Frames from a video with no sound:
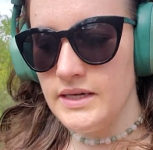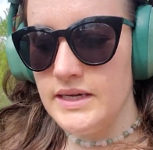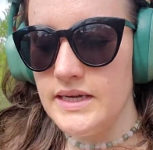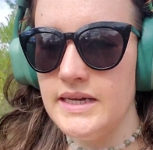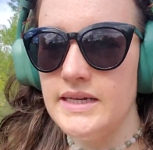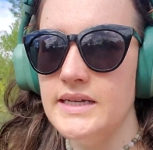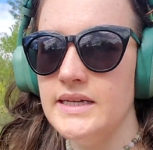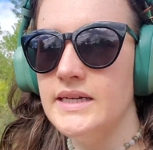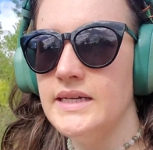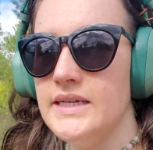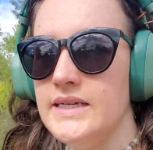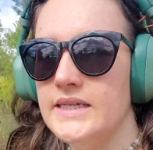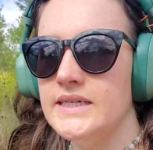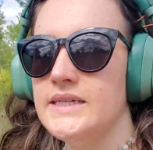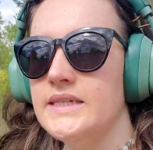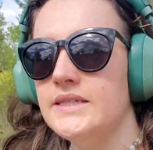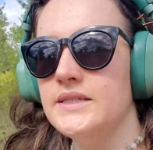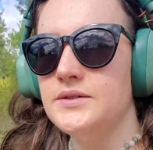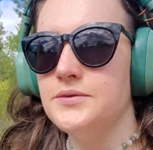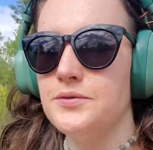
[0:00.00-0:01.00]
It
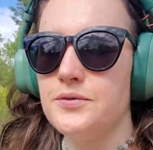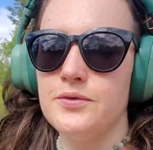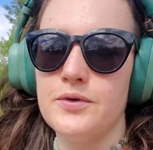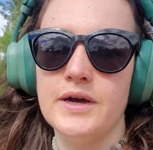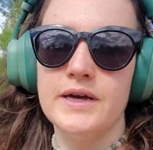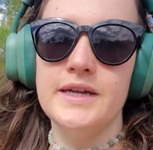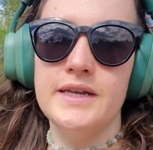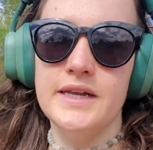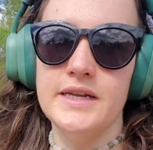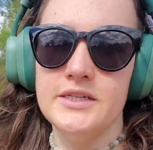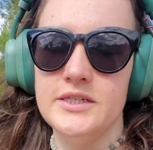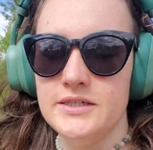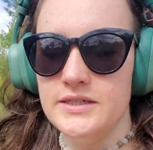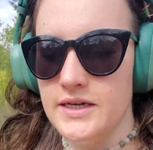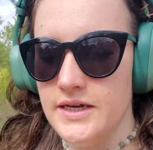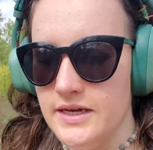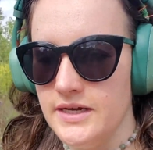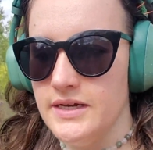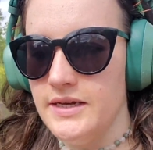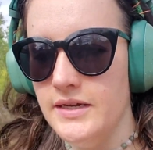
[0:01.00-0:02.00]
is Friday
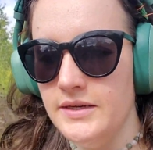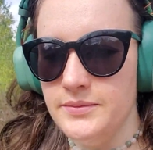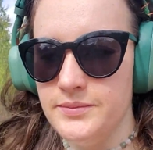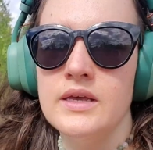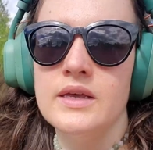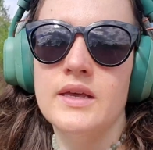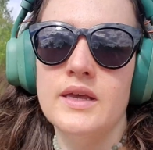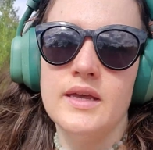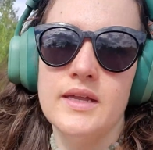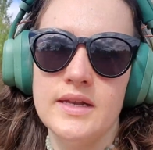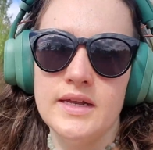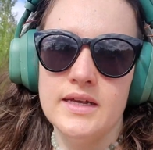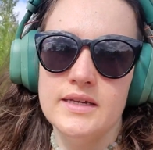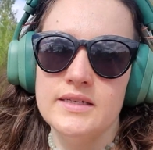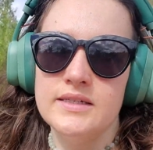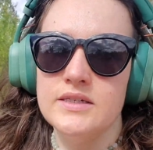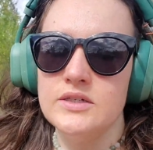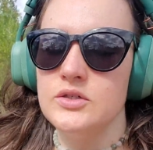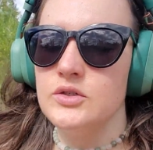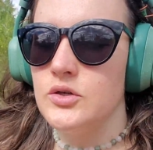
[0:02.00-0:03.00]
today and I
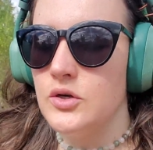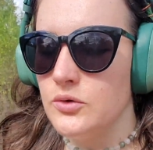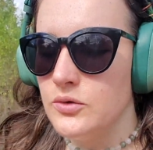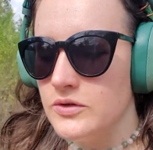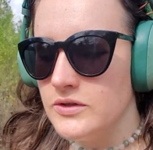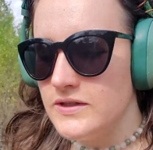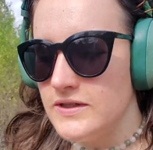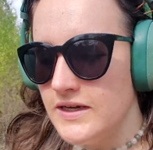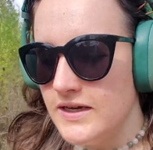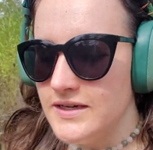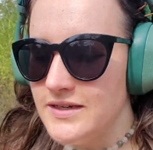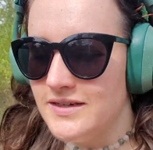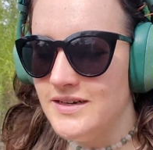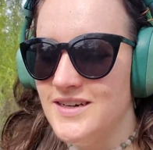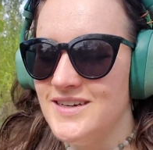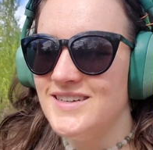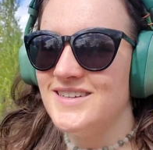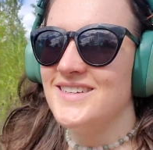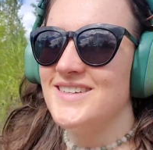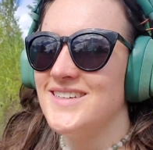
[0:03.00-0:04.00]
needed to go outside.
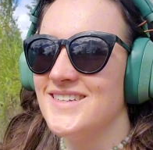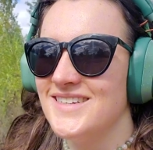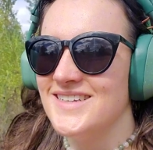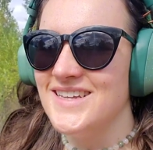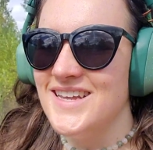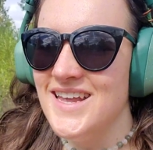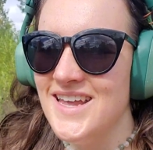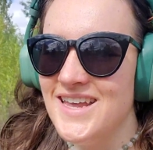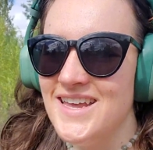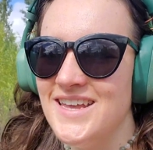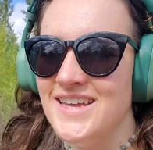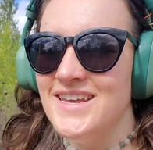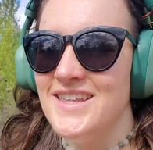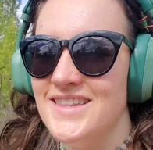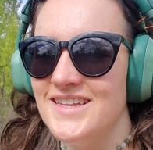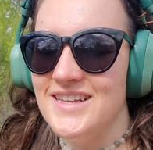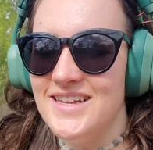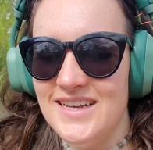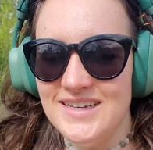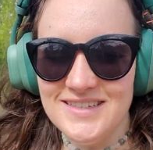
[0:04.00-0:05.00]

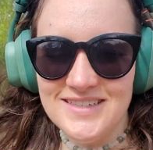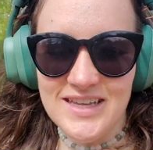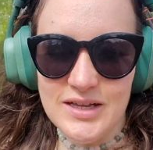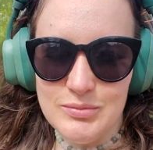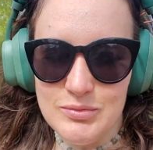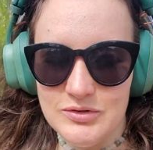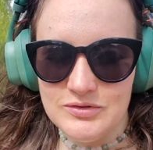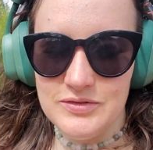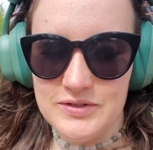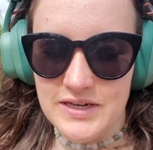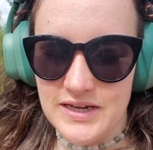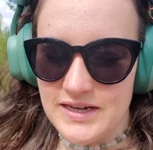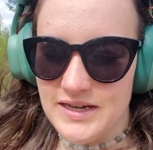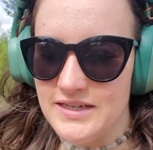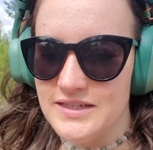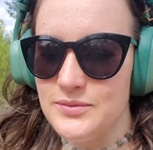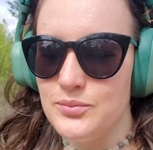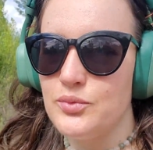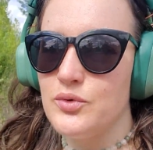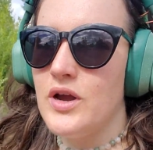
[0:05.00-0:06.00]
The last couple of
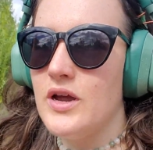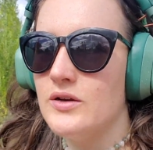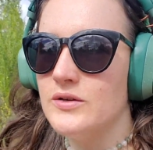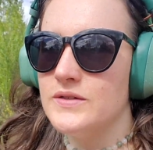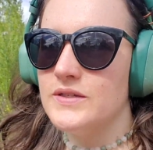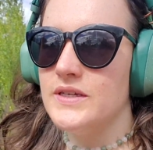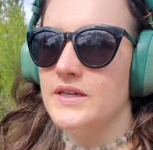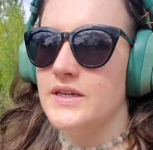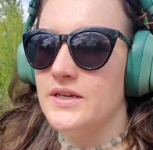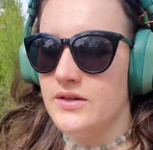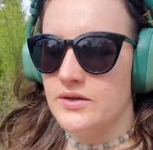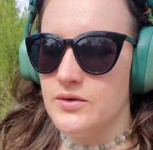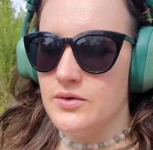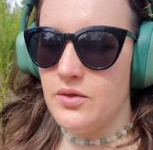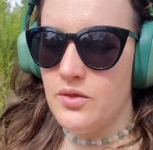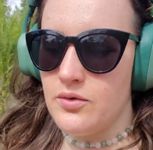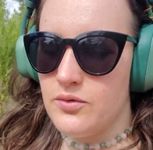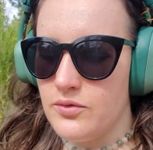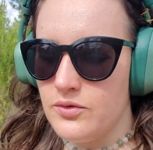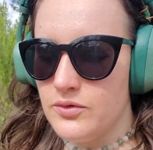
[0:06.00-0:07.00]
days browsing
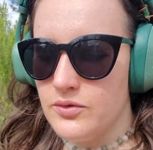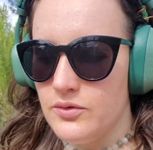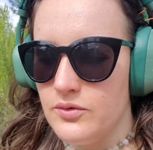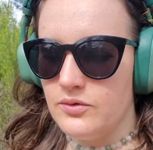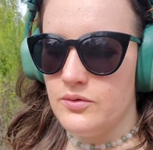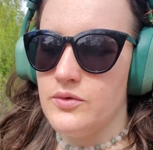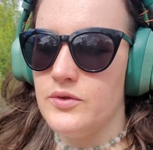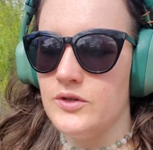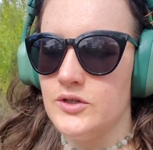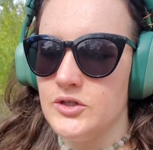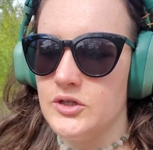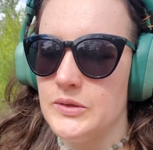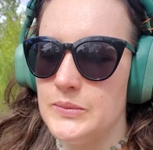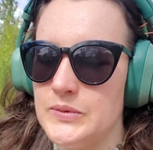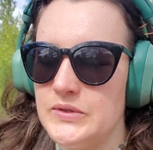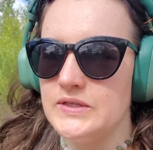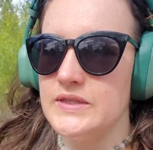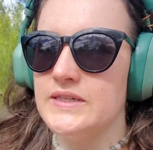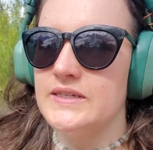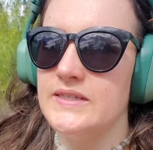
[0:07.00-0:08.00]
through the
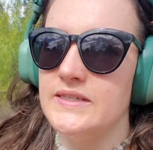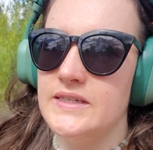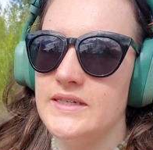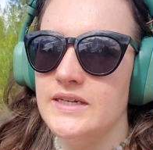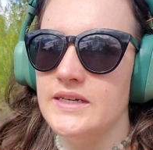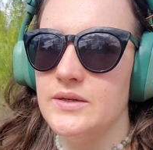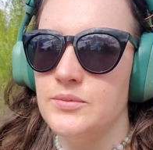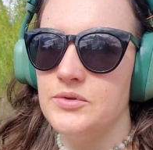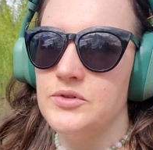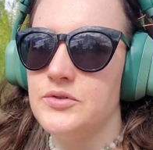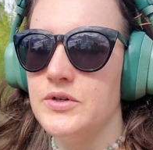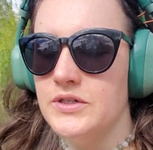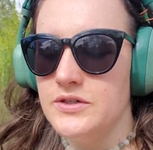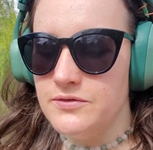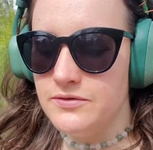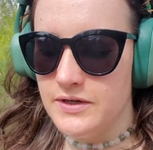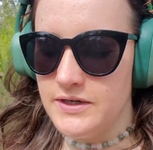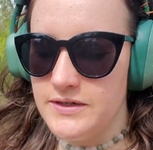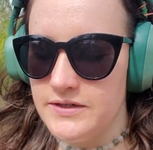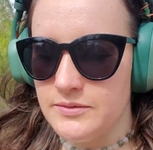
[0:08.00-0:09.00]
shops in the city, we tried to
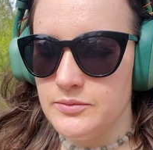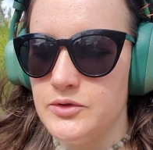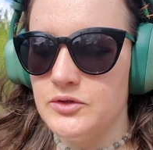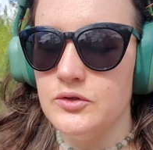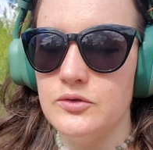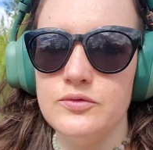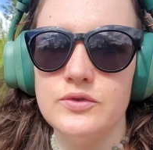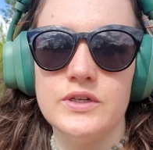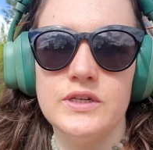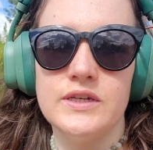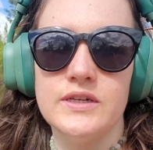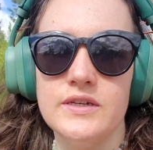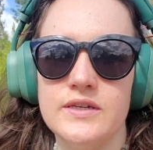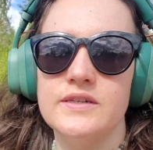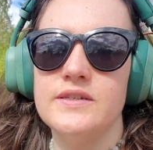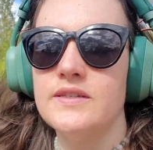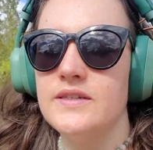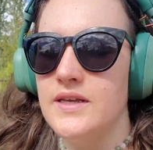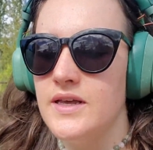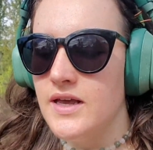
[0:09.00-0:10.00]
find some
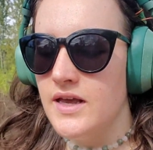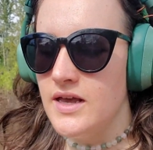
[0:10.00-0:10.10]
souvenirs.